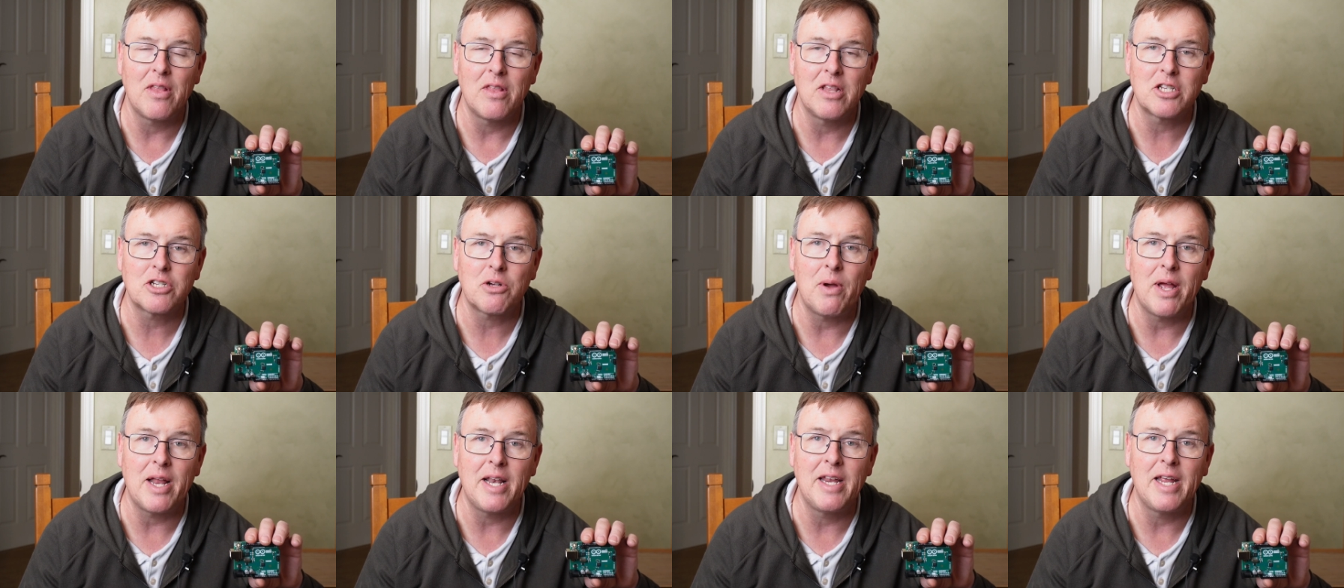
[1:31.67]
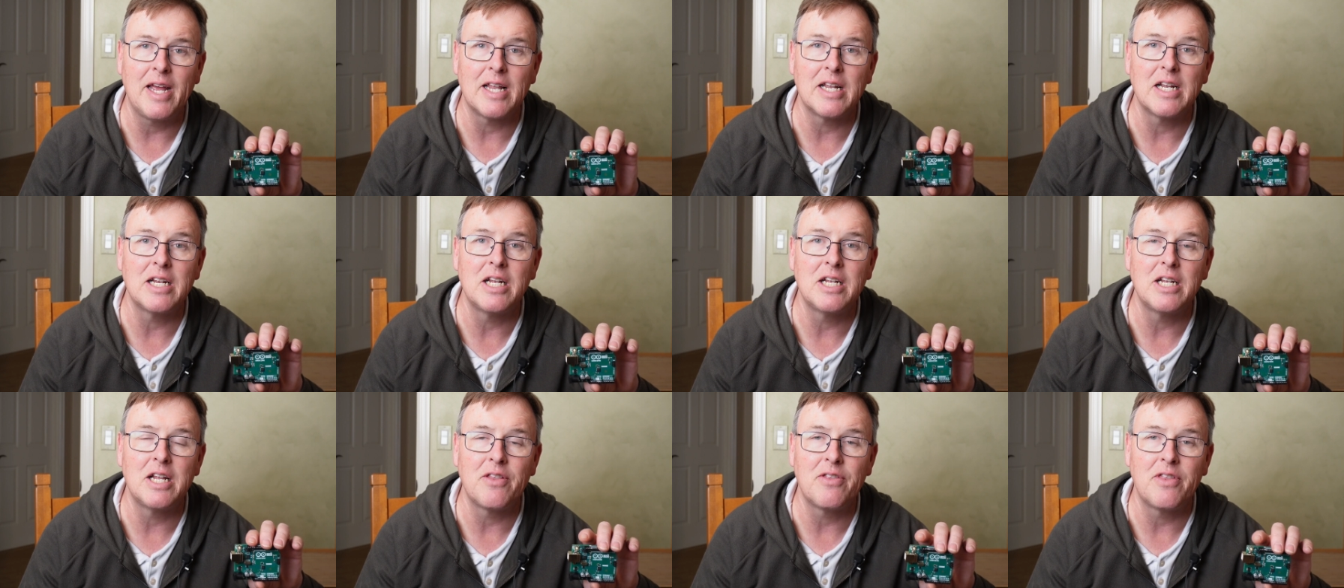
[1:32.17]
Let's go ahead and
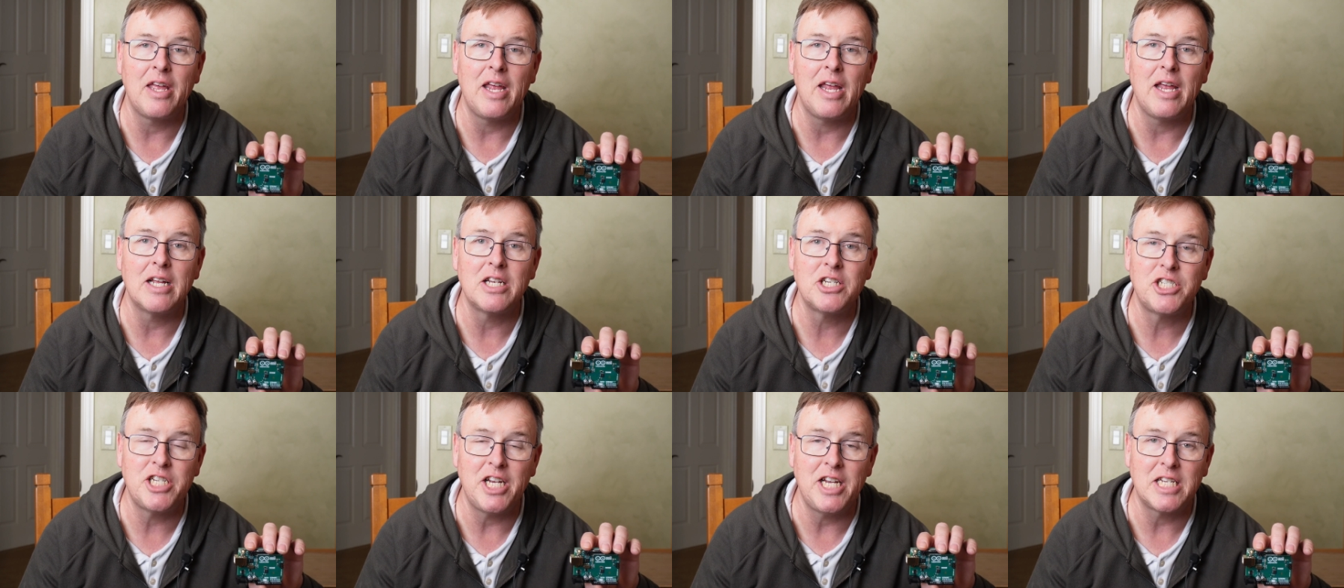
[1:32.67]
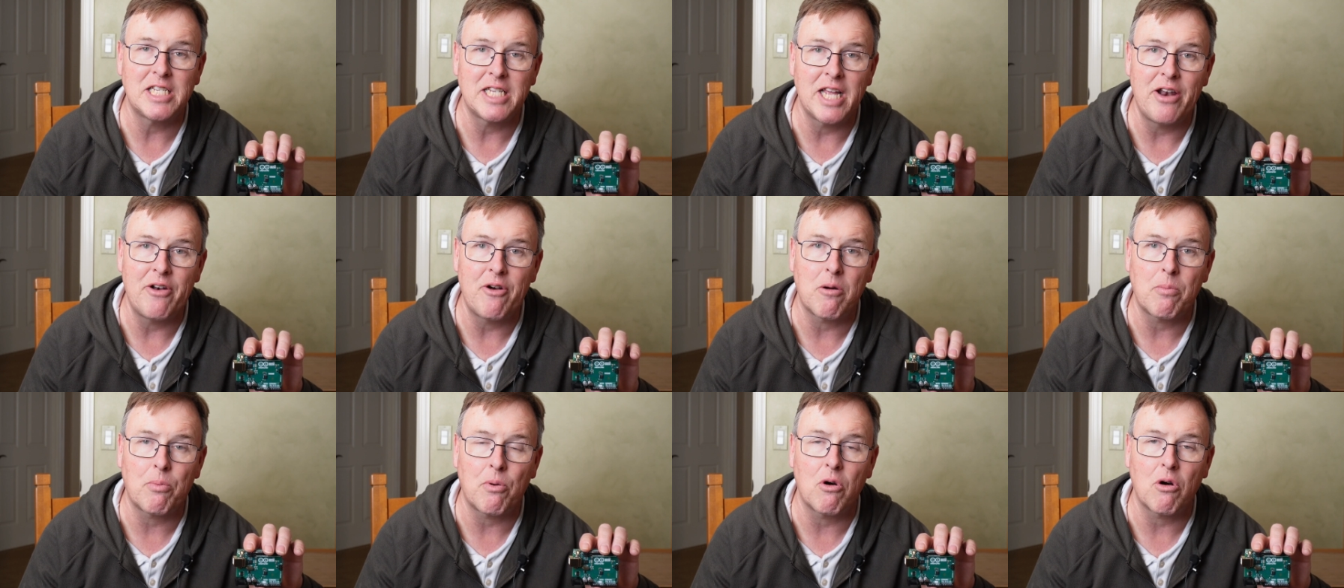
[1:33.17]
get the
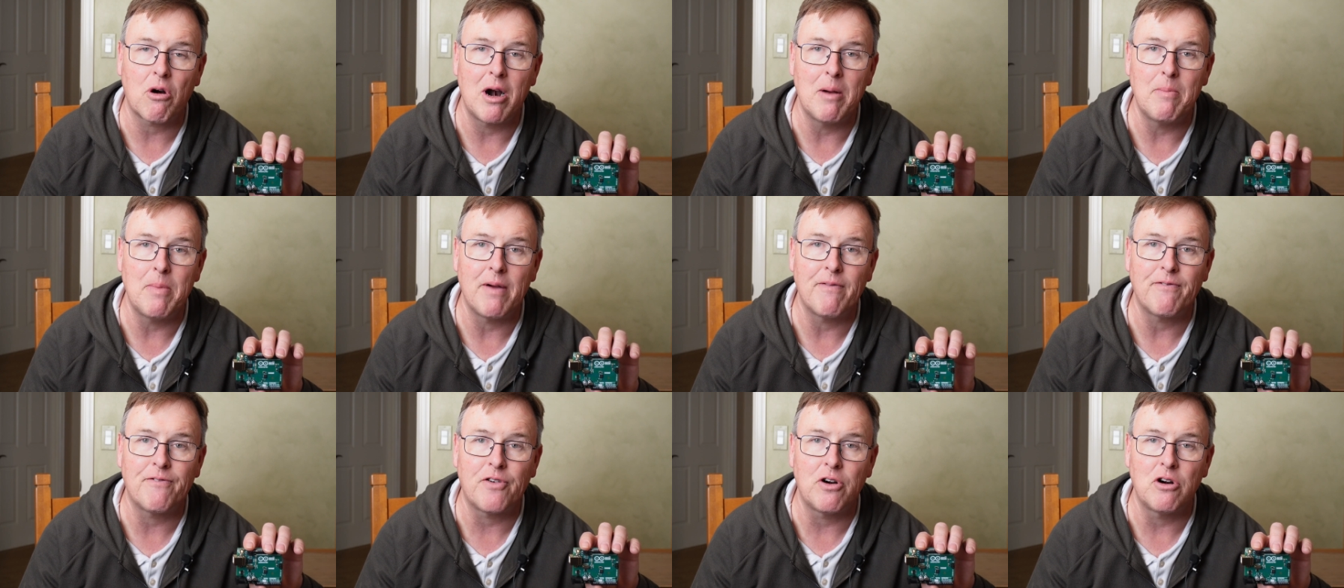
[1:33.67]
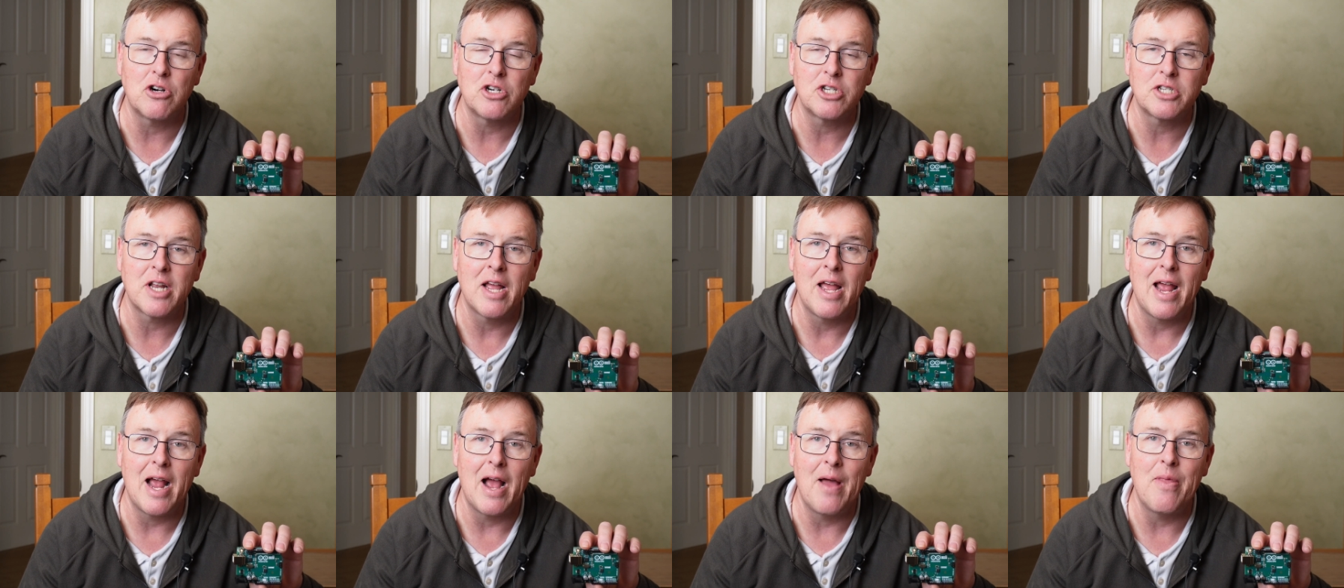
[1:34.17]
GSender program up
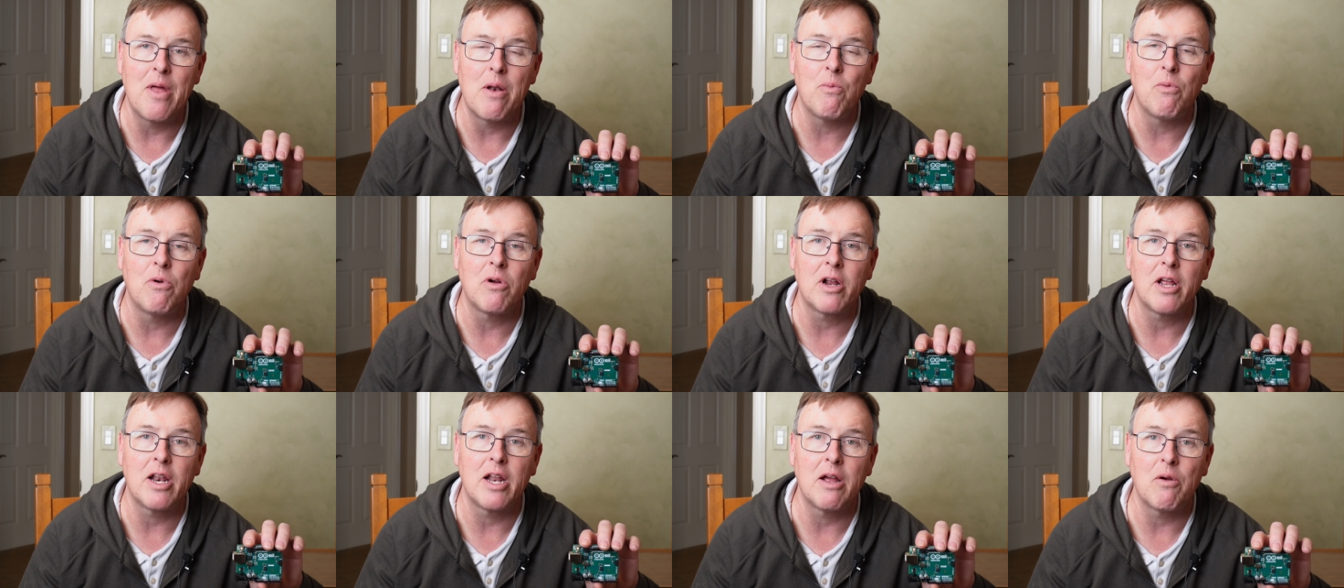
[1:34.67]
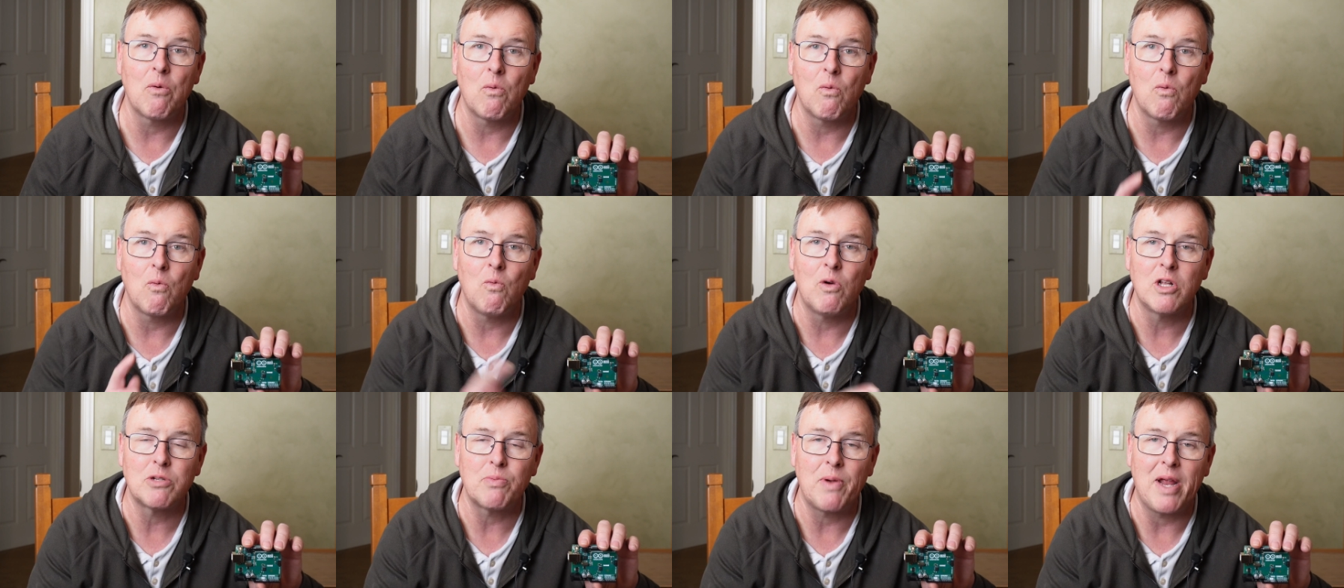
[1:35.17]
first, and then we're gonna,
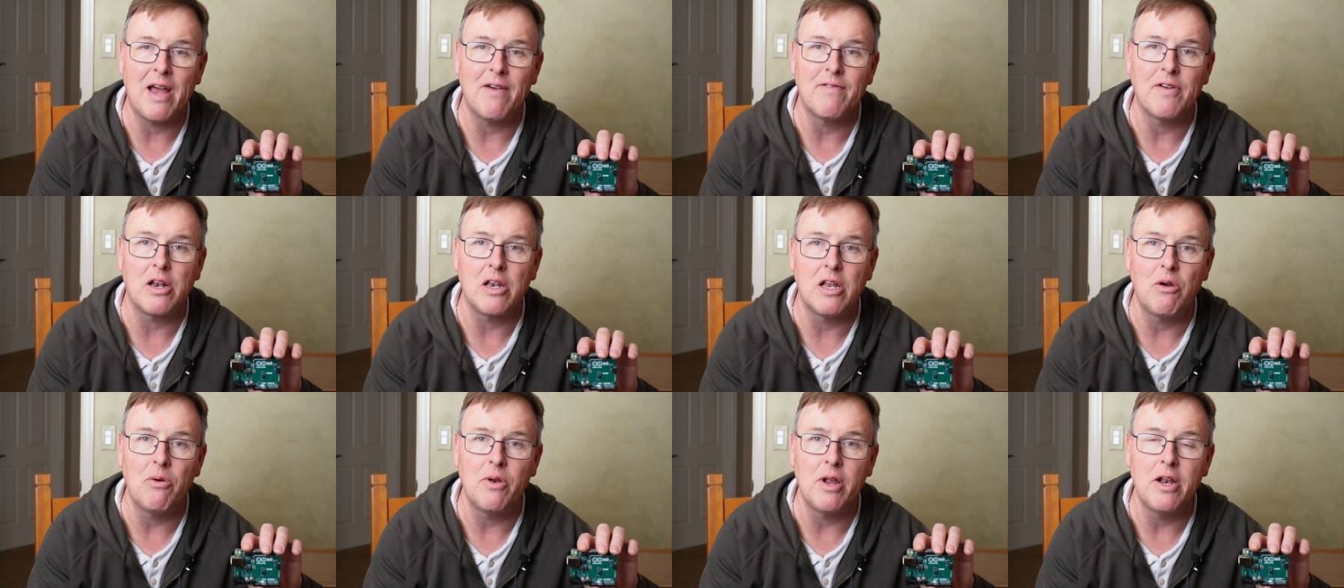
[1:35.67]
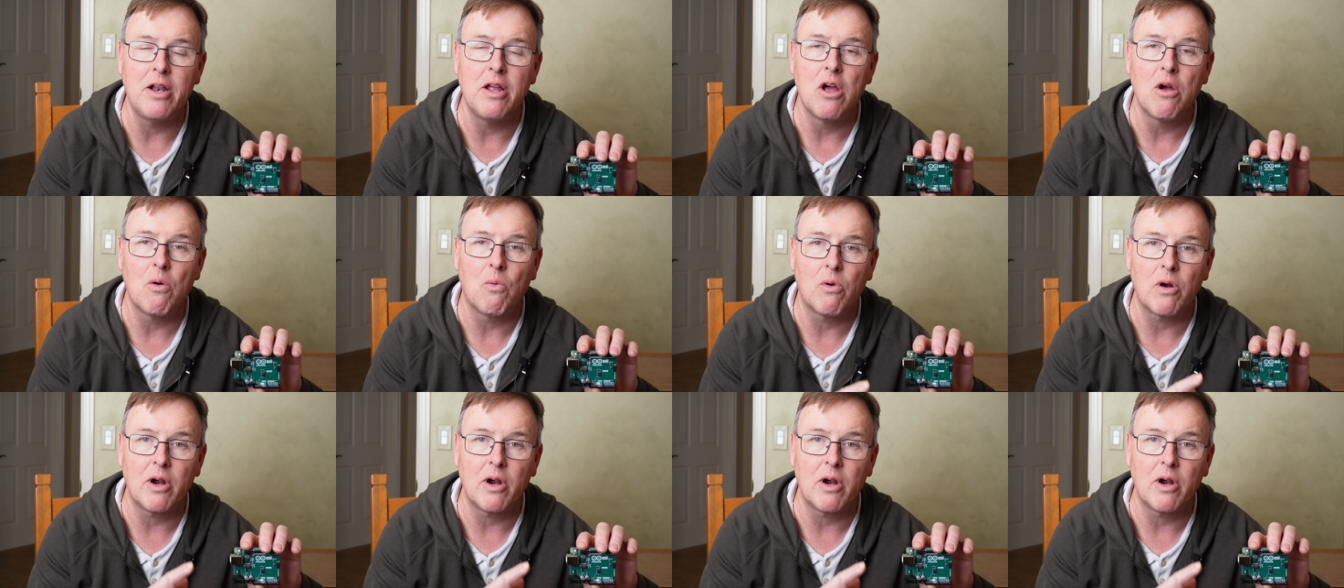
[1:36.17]
once we have it loaded,